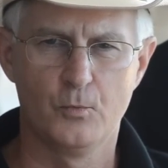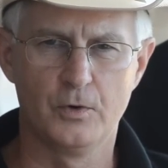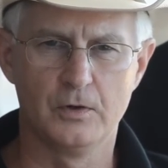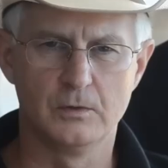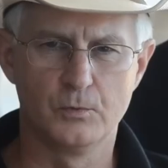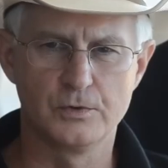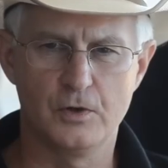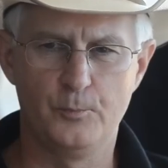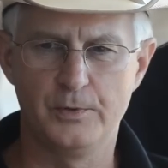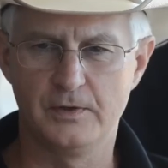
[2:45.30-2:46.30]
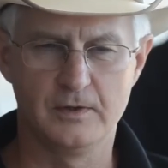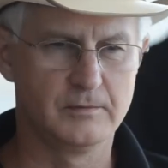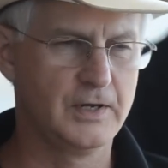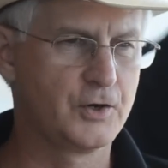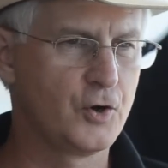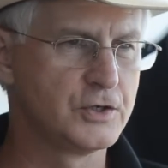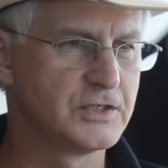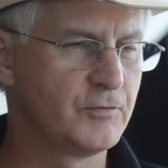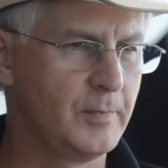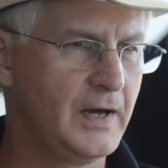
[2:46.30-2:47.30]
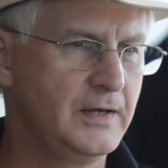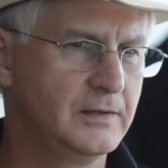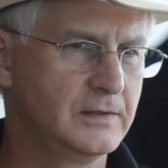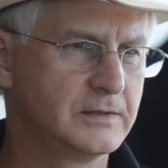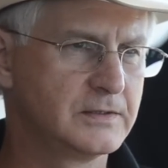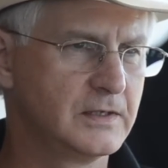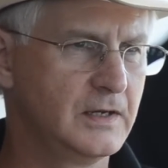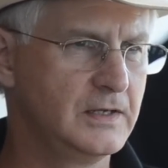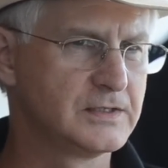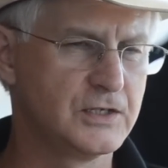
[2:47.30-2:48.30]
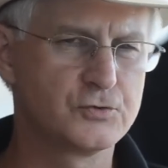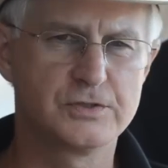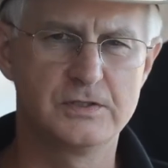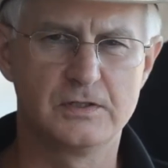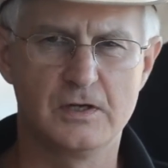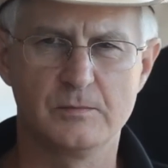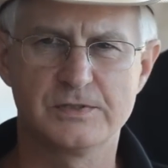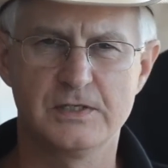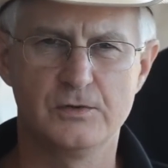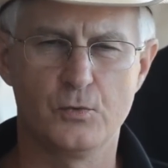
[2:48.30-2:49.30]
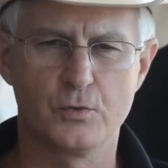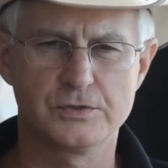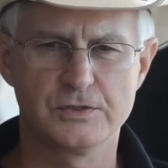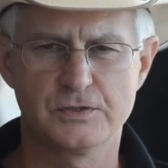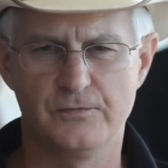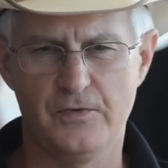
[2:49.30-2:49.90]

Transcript: we're hoping to encourage everybody that is interested to come see the horses, to